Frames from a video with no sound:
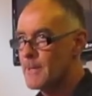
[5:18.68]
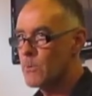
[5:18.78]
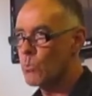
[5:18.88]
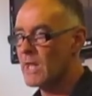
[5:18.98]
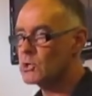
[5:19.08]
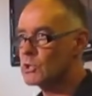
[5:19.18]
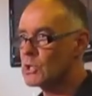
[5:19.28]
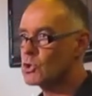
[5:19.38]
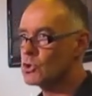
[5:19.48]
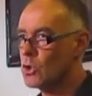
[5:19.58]
when
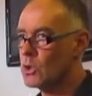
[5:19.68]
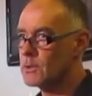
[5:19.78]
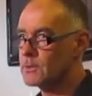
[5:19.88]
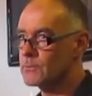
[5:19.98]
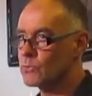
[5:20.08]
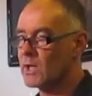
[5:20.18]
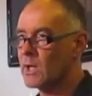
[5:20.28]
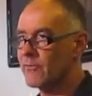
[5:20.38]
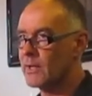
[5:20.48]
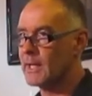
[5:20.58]
she sought
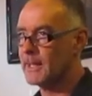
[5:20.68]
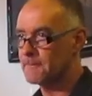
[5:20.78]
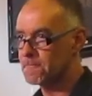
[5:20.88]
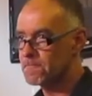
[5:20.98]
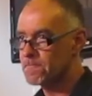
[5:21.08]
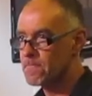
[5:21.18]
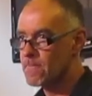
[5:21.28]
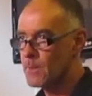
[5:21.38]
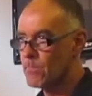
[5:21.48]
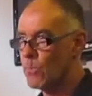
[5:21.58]
recovery
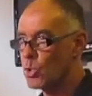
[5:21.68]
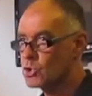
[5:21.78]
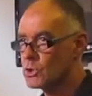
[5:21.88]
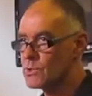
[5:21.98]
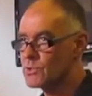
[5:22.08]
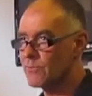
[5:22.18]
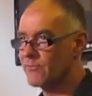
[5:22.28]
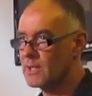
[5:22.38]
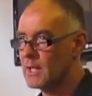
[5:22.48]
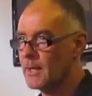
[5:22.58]
motions
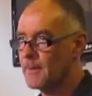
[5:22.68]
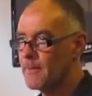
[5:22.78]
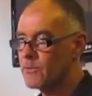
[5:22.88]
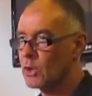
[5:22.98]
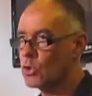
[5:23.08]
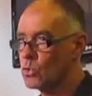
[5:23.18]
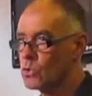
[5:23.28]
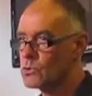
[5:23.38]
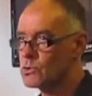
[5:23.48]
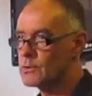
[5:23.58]
via the
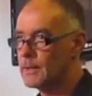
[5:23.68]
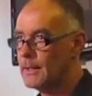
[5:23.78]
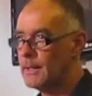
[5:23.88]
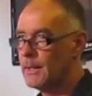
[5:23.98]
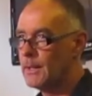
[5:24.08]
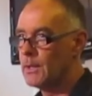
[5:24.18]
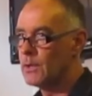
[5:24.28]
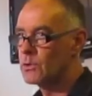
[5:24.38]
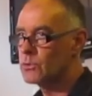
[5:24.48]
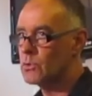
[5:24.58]
courts
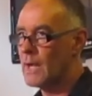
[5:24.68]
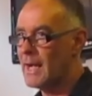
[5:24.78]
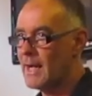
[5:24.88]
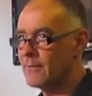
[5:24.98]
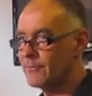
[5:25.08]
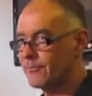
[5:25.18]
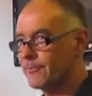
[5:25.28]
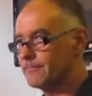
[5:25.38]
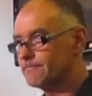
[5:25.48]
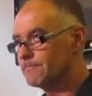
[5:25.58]
to have
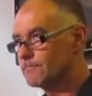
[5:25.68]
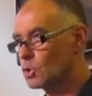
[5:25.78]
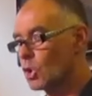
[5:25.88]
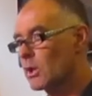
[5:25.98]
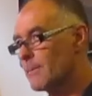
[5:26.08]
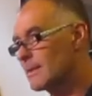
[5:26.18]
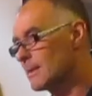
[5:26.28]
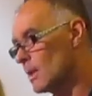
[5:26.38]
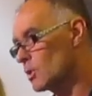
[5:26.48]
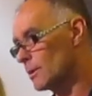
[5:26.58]

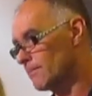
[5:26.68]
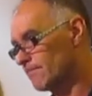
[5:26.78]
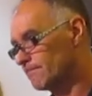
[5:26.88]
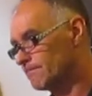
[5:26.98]
documentation